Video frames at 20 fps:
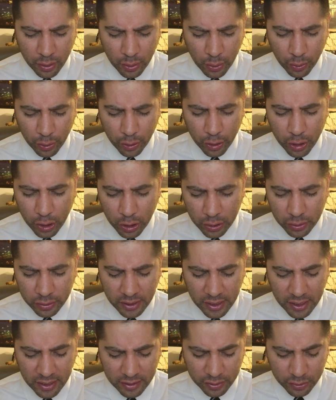or
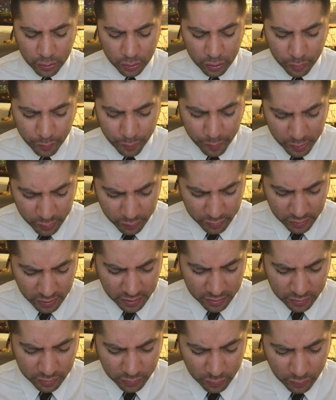use us or abuse
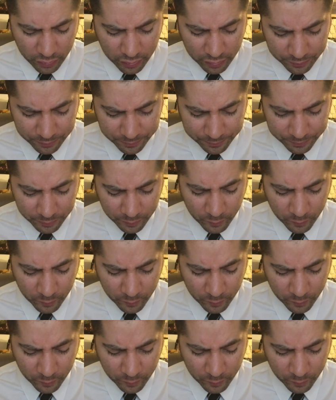us, Lord,